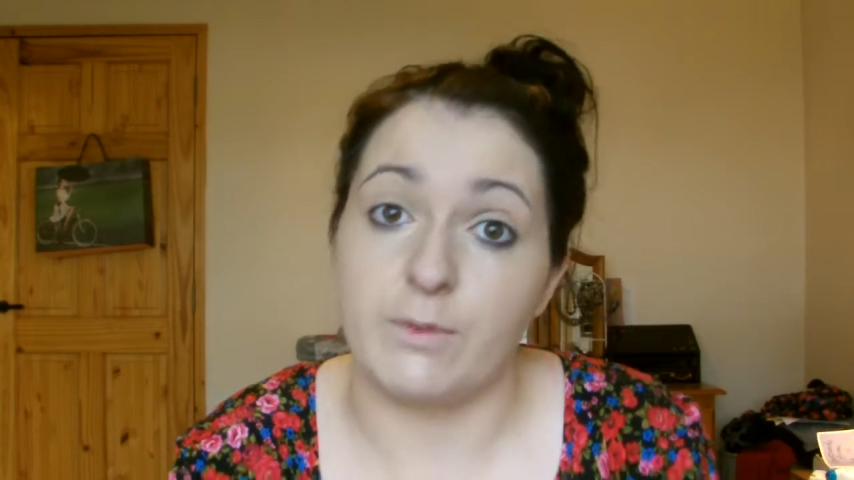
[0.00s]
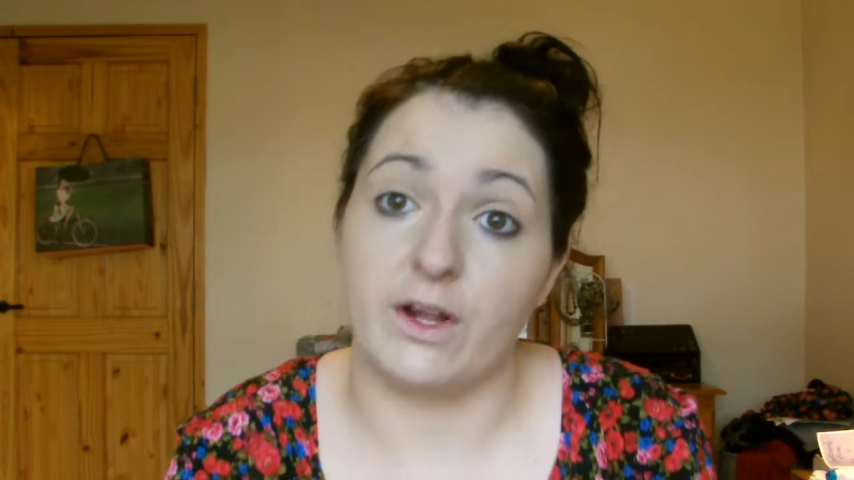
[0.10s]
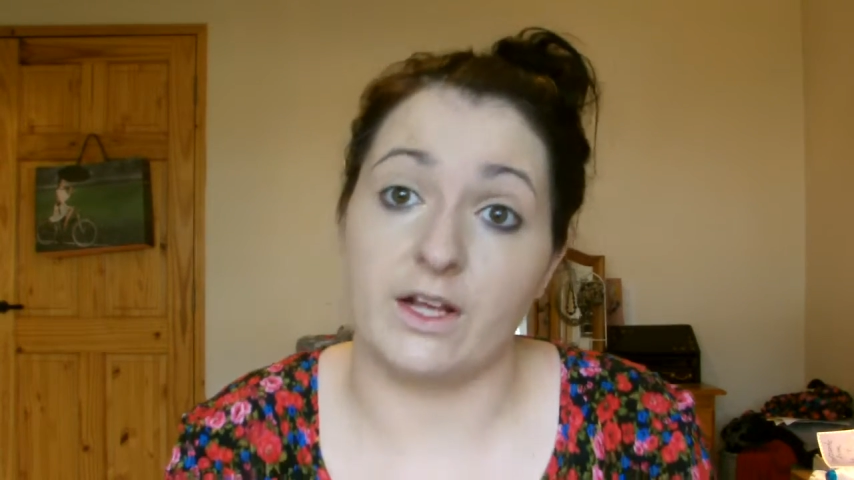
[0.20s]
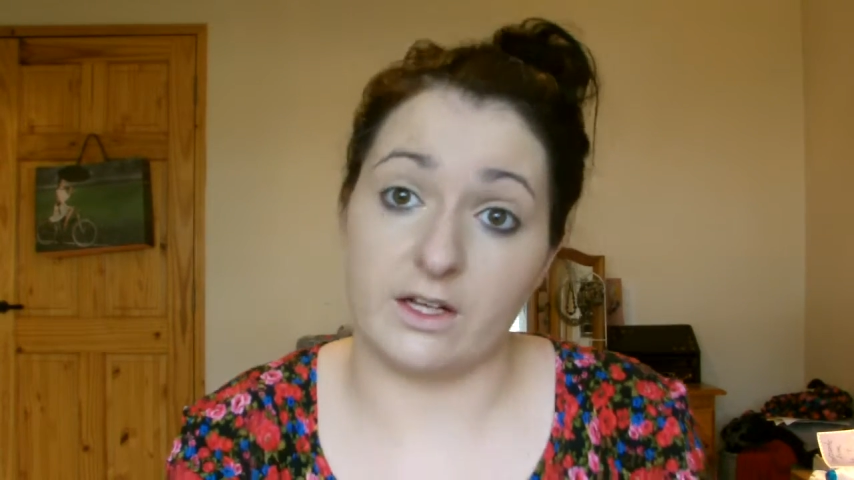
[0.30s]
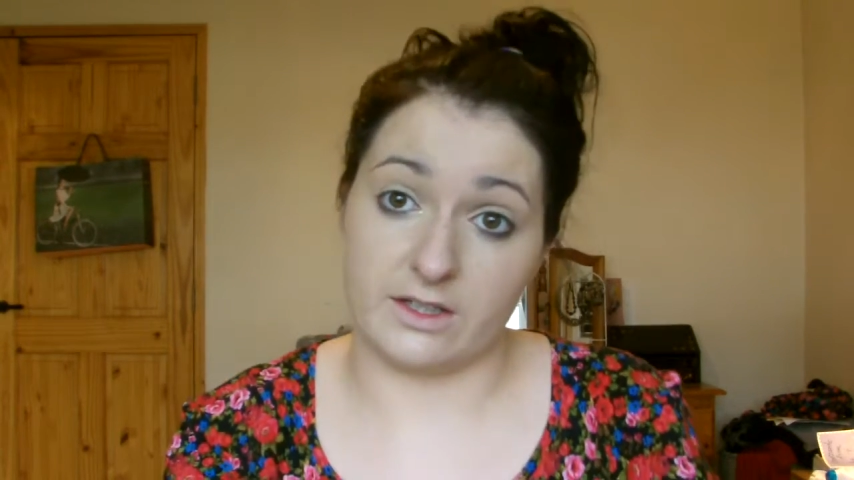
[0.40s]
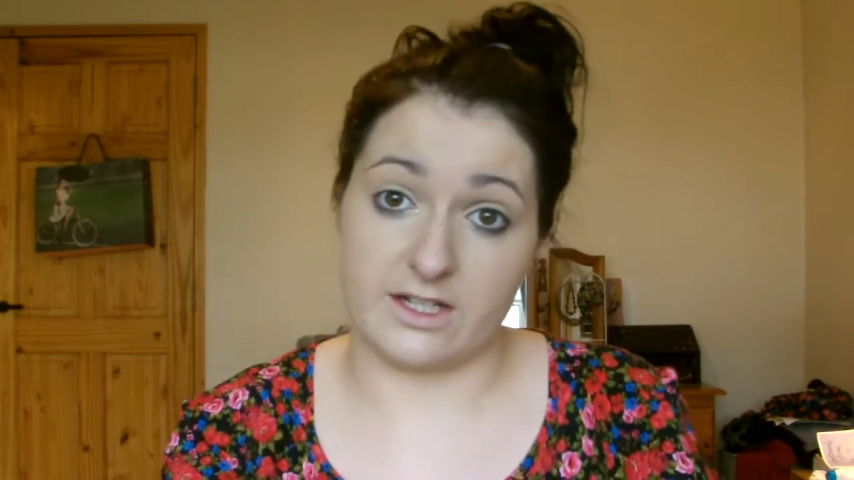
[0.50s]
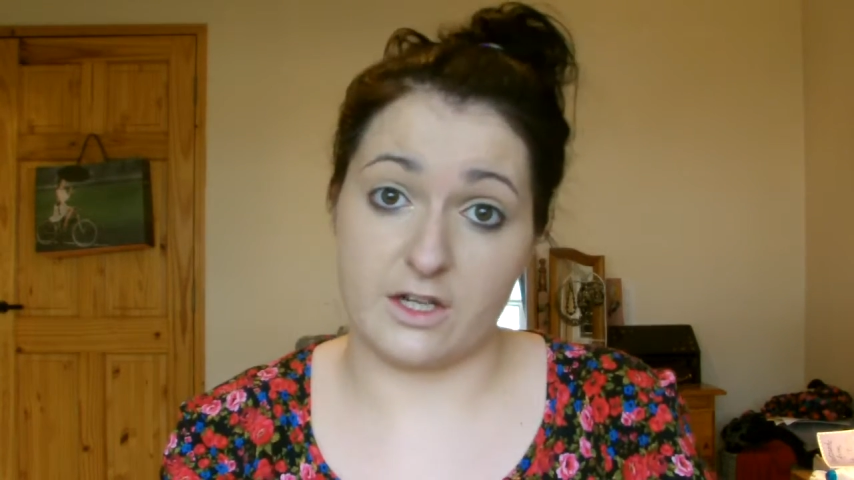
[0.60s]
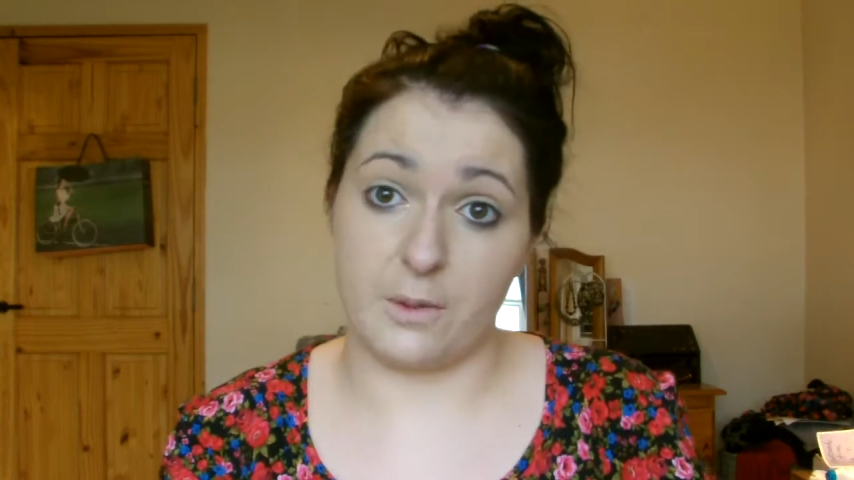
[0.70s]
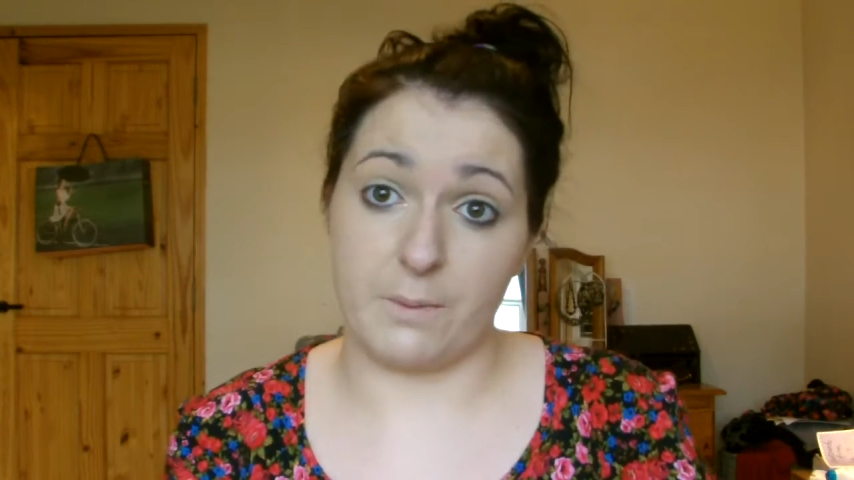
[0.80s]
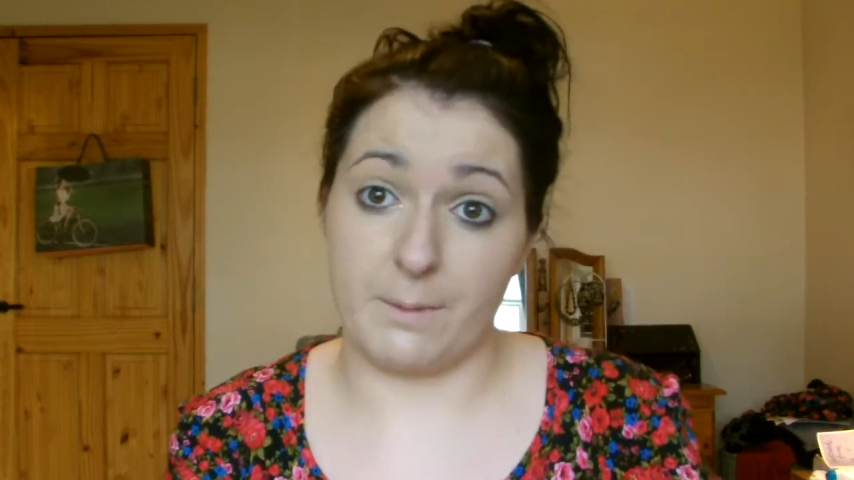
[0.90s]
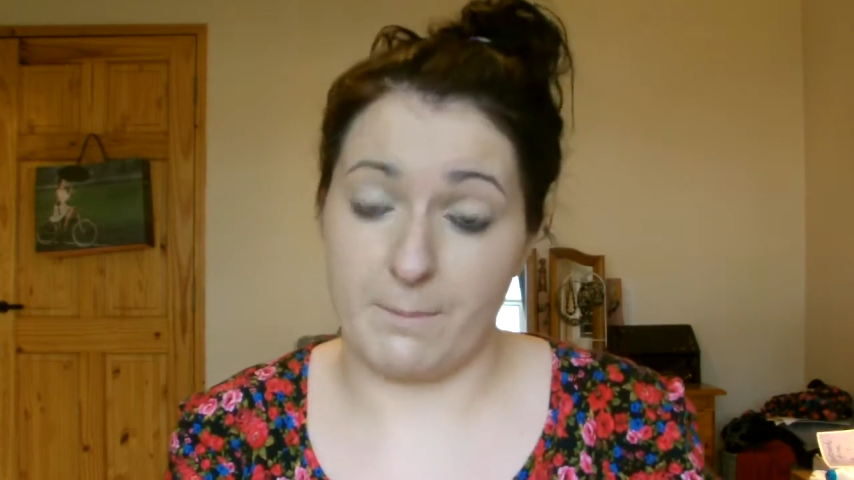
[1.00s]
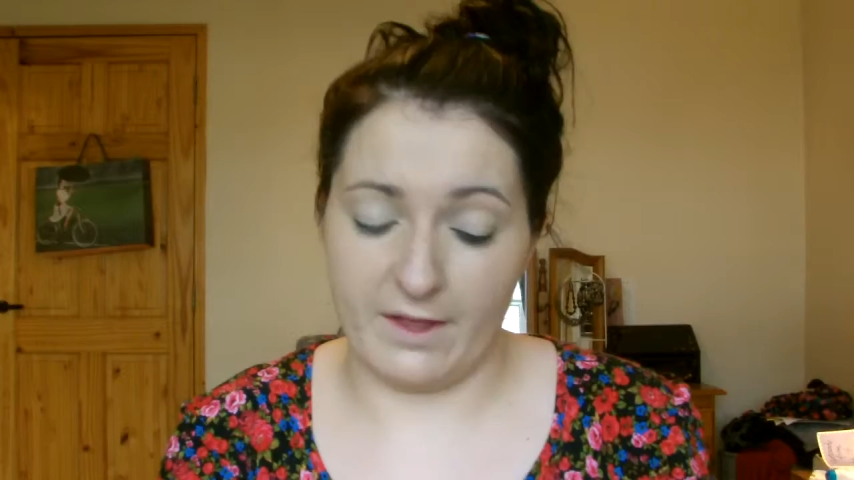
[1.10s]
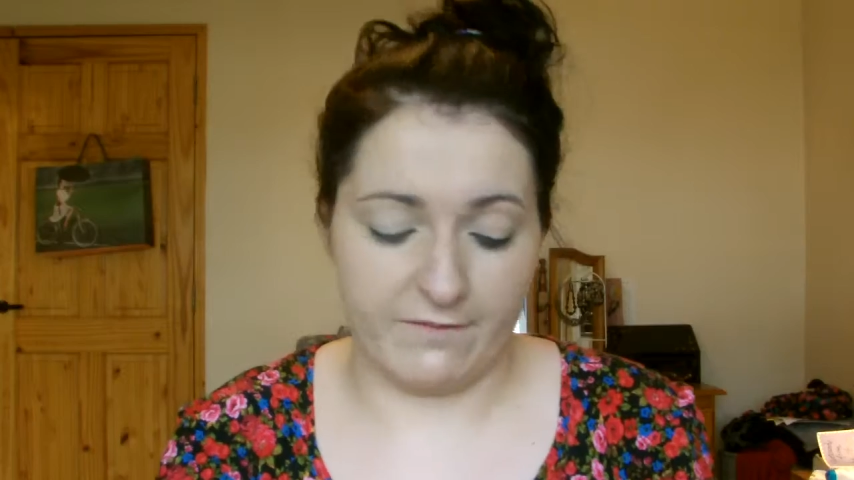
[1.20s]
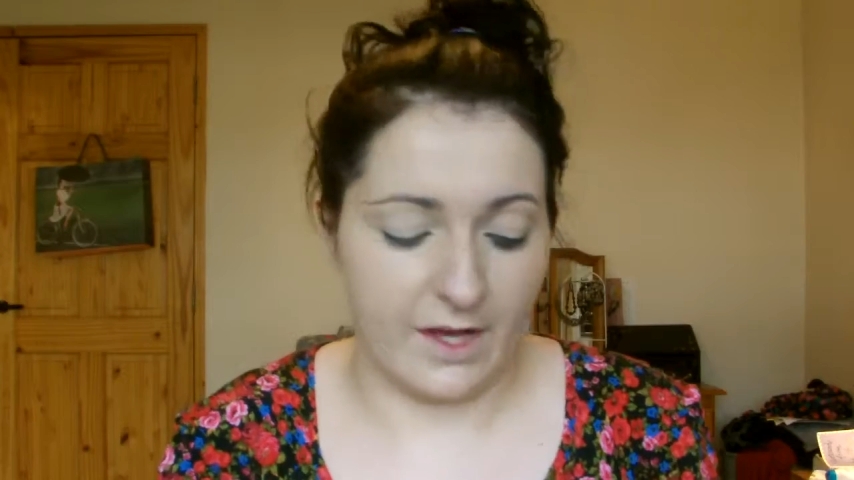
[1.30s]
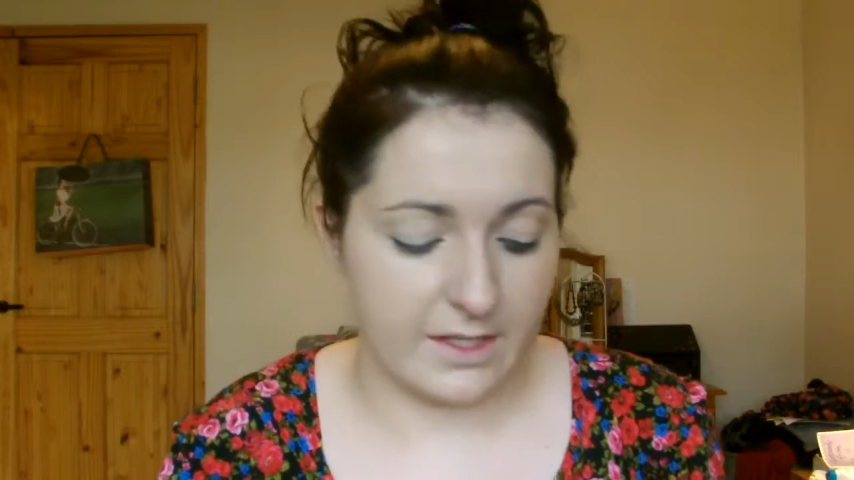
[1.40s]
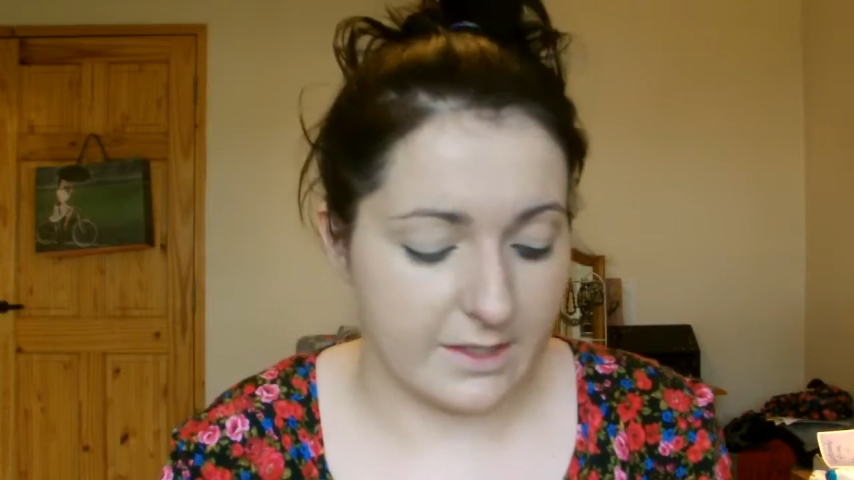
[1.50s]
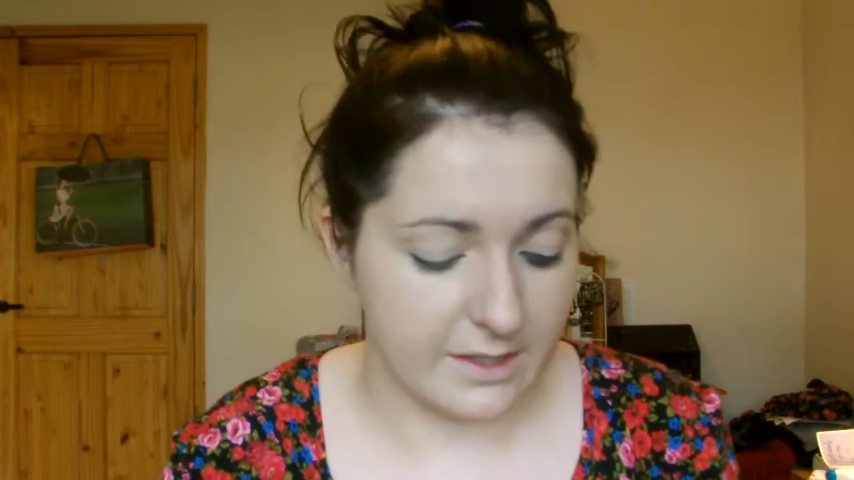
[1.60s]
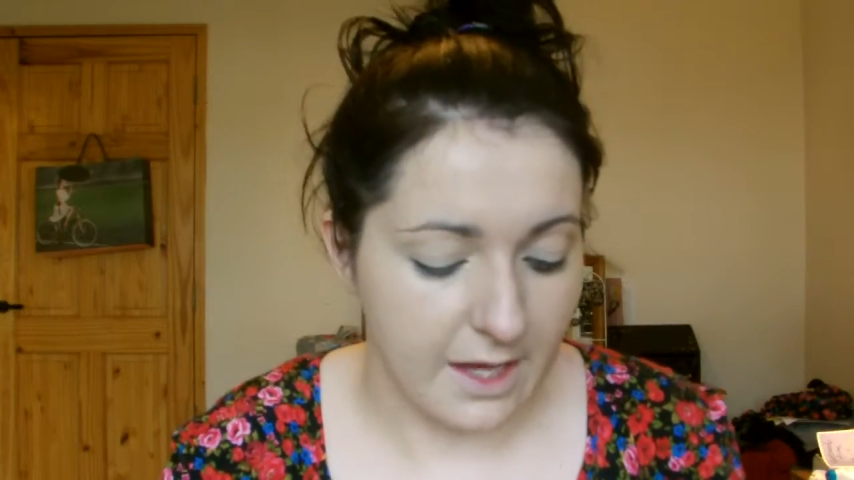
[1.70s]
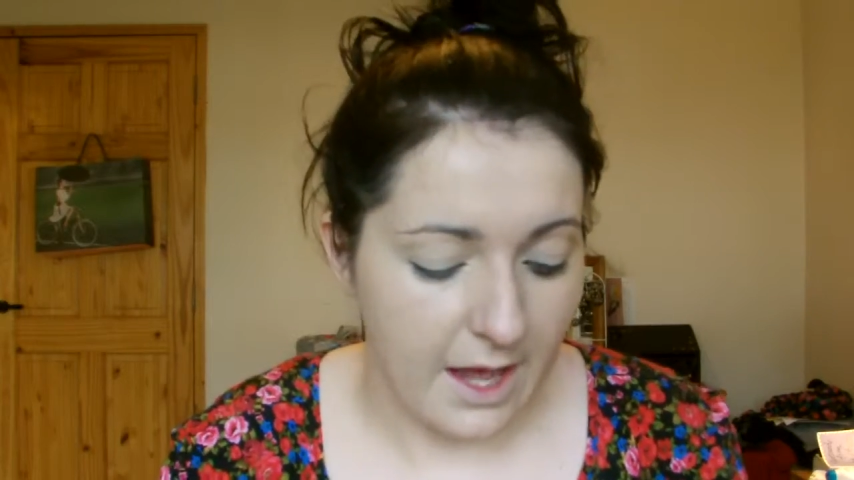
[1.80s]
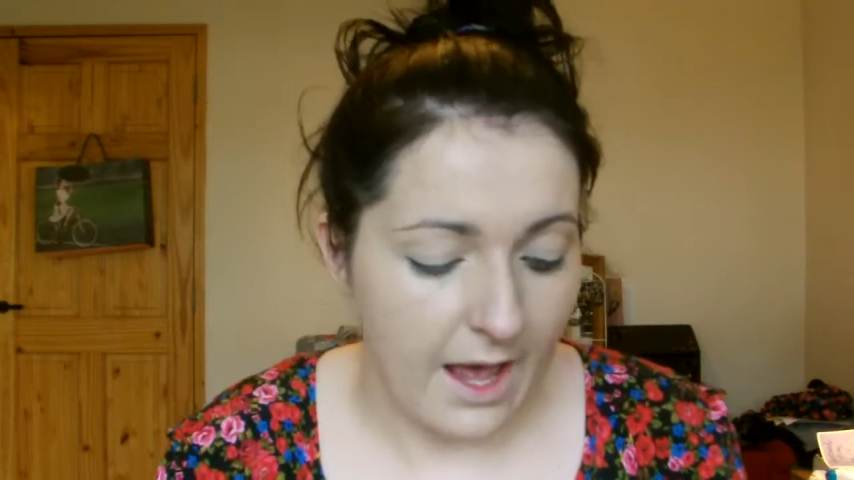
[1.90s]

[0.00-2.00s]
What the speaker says: but I got this up in Belfast.